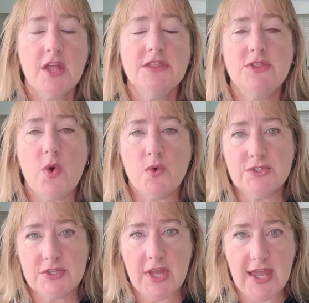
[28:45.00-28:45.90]

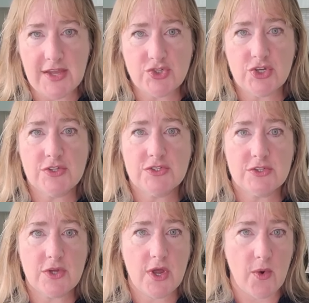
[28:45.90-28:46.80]
Those
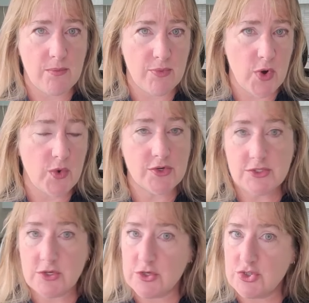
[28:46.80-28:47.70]
agents or
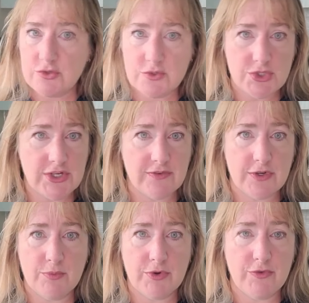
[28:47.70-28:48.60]
brokers, you can choose whichever
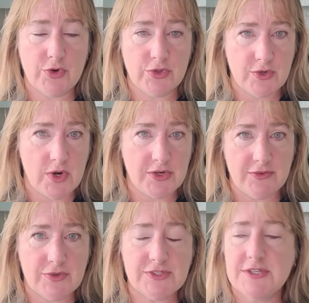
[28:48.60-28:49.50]
you prefer. There are
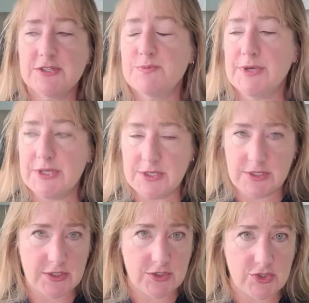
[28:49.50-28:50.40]
differences, but
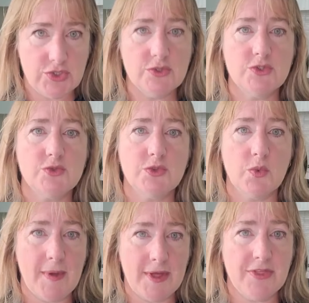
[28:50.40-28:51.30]
choose the
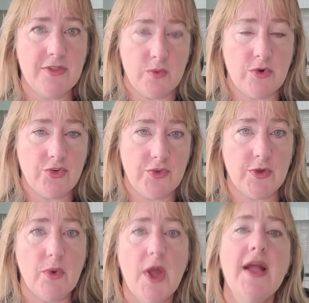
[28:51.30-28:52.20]
method that works for
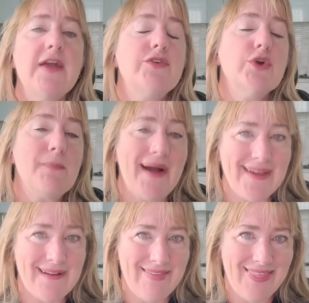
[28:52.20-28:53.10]
you. If you're
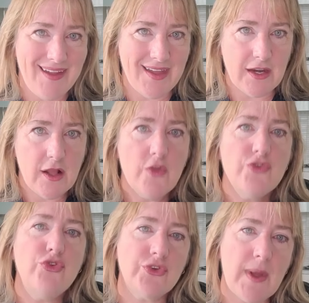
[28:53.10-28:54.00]
buying online,
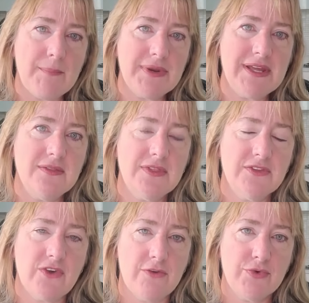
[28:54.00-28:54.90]
choose a company
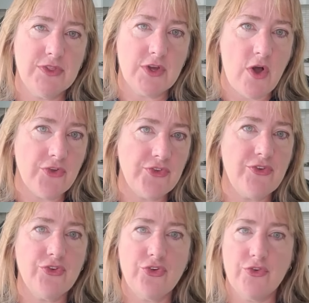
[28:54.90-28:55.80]
that's offering the call
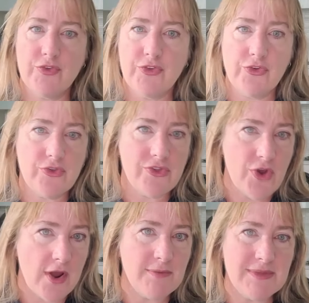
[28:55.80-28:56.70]
center services or the
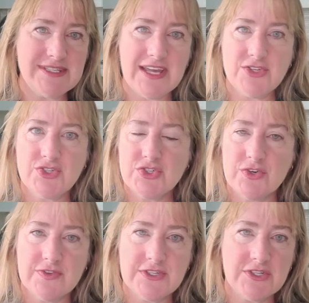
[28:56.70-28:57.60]
documentation
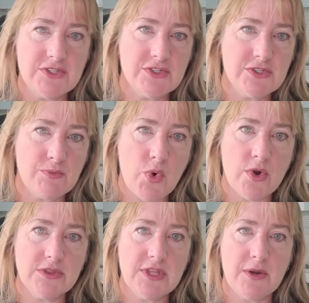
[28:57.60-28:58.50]
services and
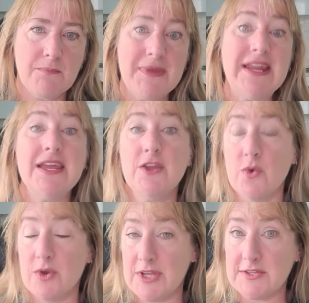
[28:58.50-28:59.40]
support that are meeting
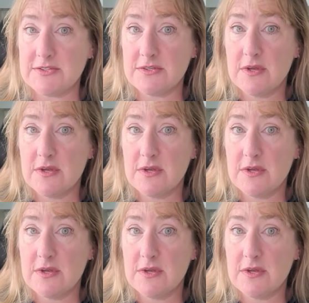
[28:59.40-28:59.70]
your mm-hmm. needs.